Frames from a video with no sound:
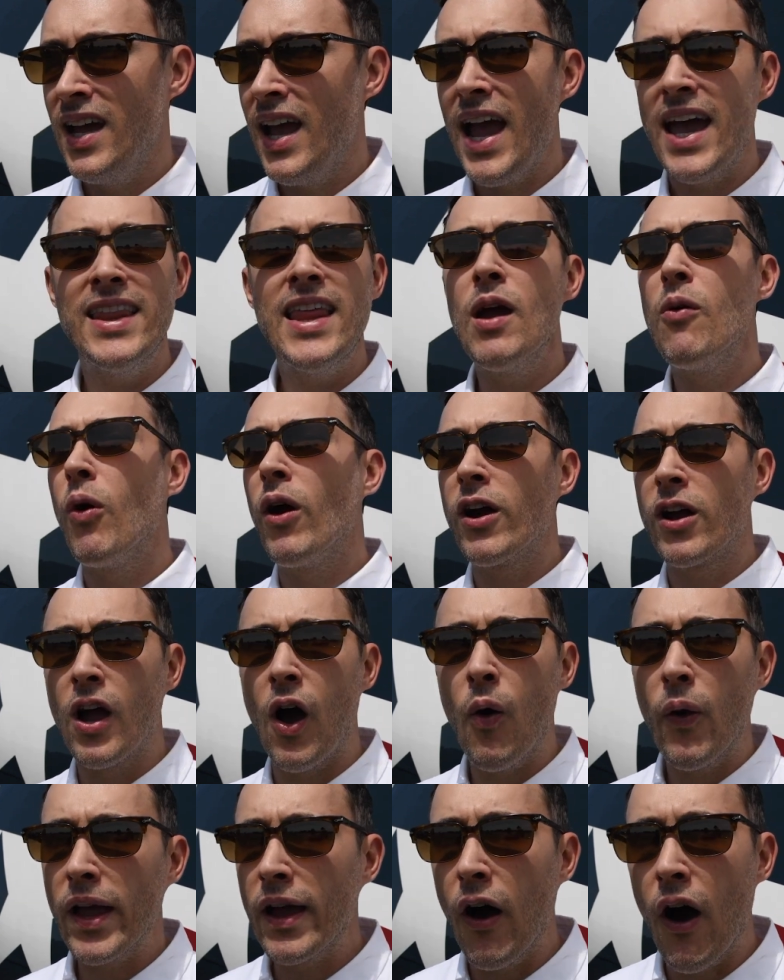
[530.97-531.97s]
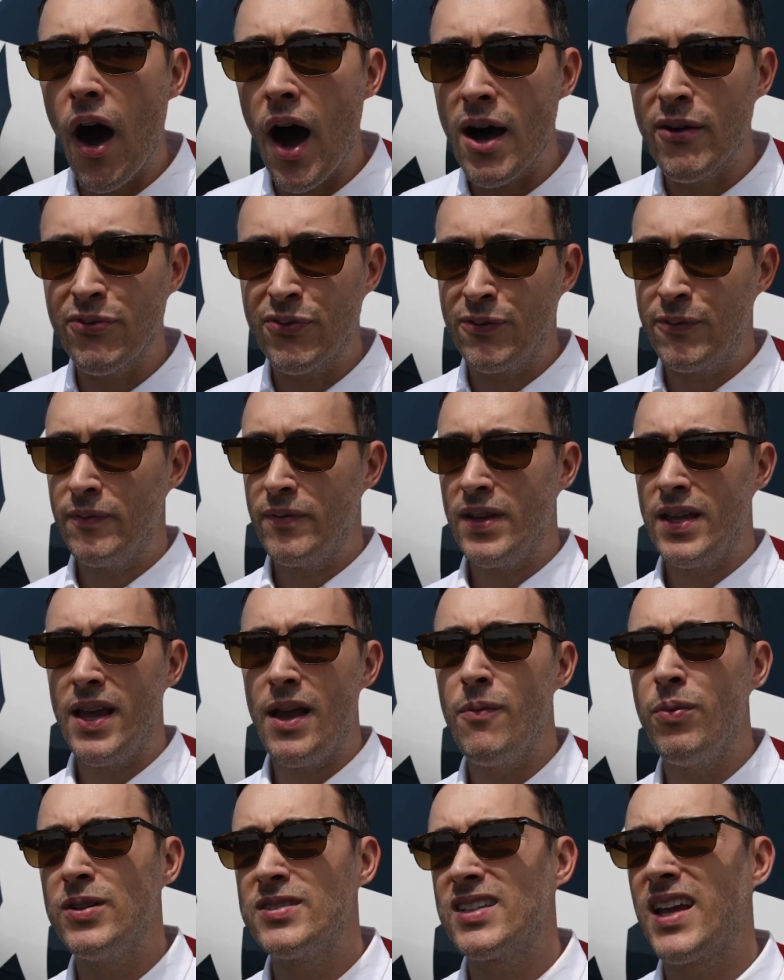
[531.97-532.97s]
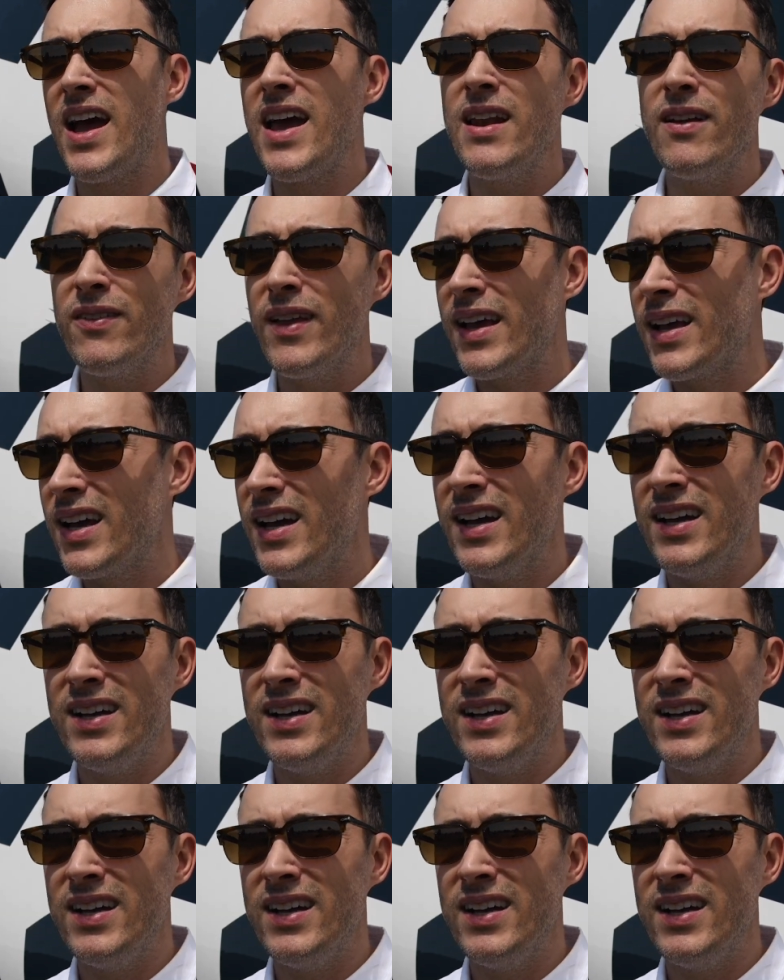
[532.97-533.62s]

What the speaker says: And they weren't going off. It was kind of like